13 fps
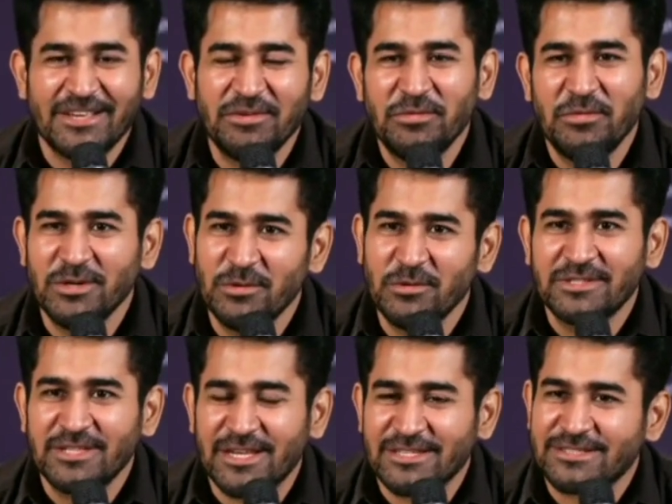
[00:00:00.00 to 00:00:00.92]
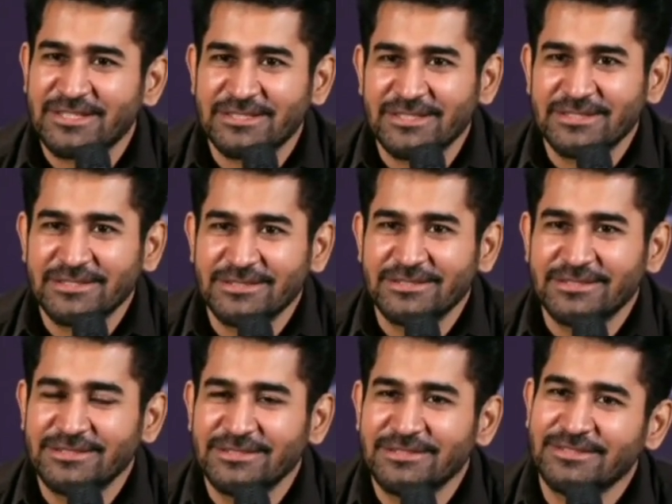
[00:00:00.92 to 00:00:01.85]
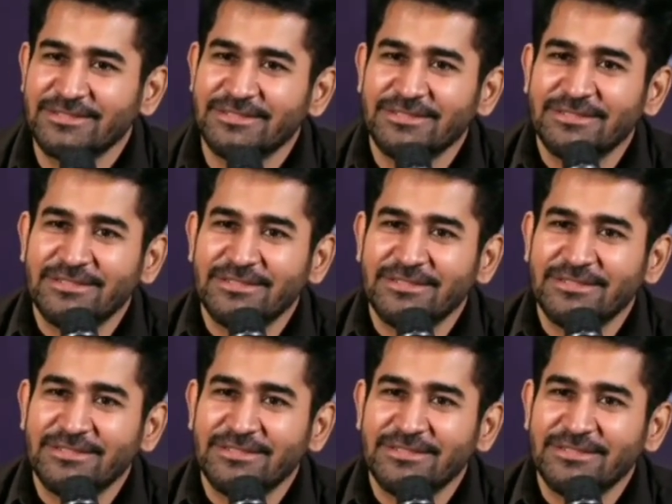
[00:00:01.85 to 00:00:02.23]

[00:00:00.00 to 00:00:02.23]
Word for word: everyone knows the answer sir kani